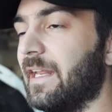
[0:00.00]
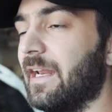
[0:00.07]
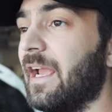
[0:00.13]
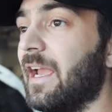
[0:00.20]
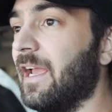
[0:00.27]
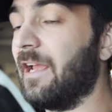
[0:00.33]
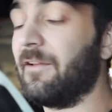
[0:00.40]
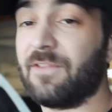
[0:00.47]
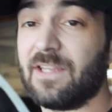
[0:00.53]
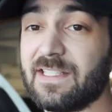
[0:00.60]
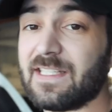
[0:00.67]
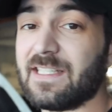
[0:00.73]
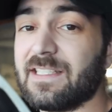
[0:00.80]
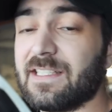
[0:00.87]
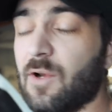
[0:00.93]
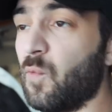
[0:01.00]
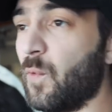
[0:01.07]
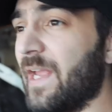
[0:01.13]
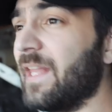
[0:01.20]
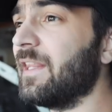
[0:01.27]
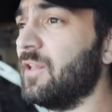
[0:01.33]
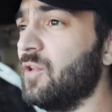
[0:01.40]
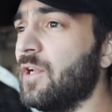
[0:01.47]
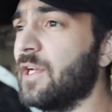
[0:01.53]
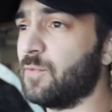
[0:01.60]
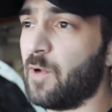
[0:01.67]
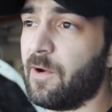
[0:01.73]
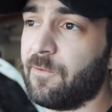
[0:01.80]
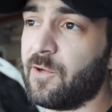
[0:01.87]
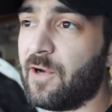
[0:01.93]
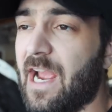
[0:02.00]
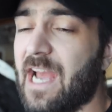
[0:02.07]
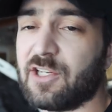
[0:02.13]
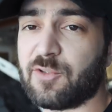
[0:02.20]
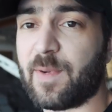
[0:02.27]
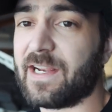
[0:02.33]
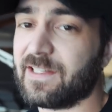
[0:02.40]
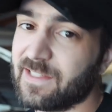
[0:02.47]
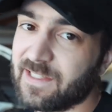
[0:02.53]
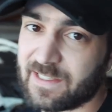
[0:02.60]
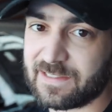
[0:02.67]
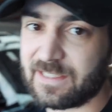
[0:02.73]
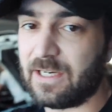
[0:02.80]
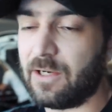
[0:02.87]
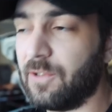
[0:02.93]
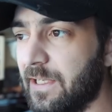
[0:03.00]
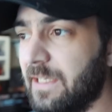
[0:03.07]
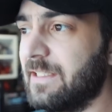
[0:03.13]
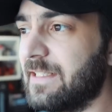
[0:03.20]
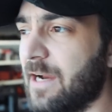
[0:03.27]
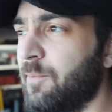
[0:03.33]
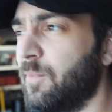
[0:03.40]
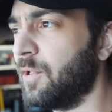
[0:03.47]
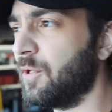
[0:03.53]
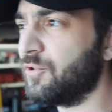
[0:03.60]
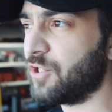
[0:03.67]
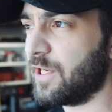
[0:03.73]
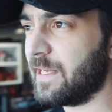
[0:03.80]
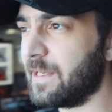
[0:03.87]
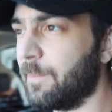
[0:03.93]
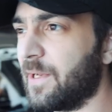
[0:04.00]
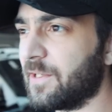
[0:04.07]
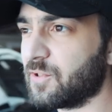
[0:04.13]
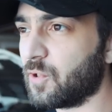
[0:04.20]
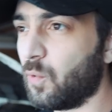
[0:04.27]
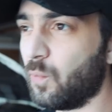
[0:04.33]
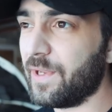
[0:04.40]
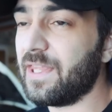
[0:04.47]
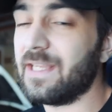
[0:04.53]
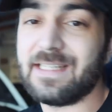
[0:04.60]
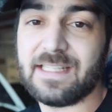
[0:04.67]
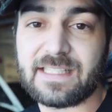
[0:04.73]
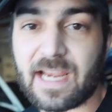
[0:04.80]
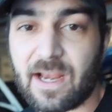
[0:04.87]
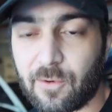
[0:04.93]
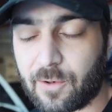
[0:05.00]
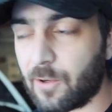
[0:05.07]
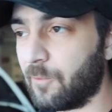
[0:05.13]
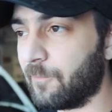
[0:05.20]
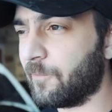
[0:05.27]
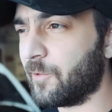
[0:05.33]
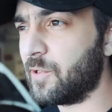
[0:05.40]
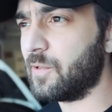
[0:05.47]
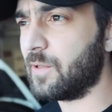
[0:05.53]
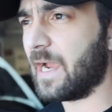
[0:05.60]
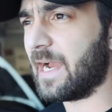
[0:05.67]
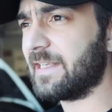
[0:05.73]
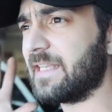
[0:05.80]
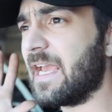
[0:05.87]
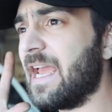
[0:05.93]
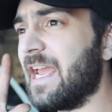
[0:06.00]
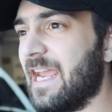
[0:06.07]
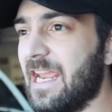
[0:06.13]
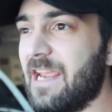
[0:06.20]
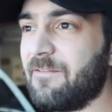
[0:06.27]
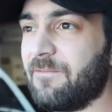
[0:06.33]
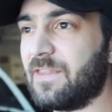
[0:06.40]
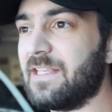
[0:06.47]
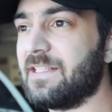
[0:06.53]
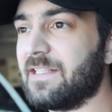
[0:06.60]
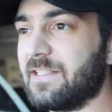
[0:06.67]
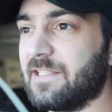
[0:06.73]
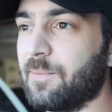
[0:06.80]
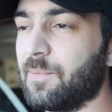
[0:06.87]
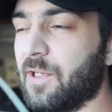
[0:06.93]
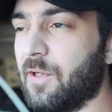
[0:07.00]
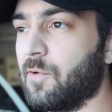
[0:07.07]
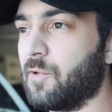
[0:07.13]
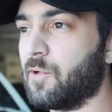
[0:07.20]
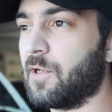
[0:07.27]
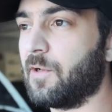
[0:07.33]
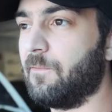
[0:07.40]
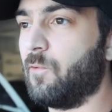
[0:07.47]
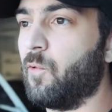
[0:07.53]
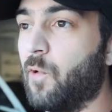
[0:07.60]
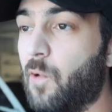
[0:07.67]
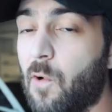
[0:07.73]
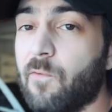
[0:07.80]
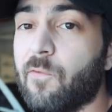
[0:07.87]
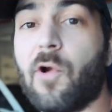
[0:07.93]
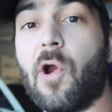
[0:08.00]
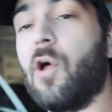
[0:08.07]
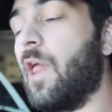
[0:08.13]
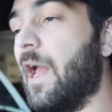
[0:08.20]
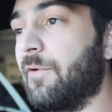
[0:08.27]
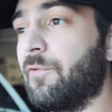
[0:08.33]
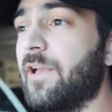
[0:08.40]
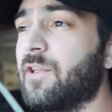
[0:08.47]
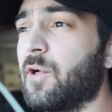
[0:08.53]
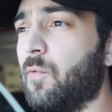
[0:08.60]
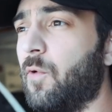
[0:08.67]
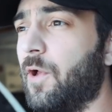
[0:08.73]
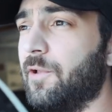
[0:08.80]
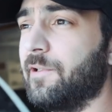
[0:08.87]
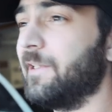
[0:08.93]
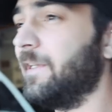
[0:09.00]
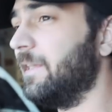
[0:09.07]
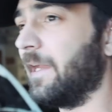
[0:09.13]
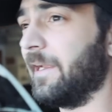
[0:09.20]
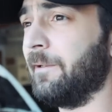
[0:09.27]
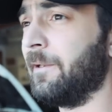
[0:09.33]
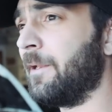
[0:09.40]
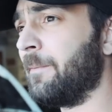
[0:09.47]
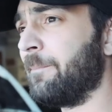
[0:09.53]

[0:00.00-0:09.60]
it. If this is a wing that you guys want for your hatchbacks, like I said, I'll link down below JDMuscle with a discount code for you guys if this is something you're looking for. Overall, I'd rate the quality like,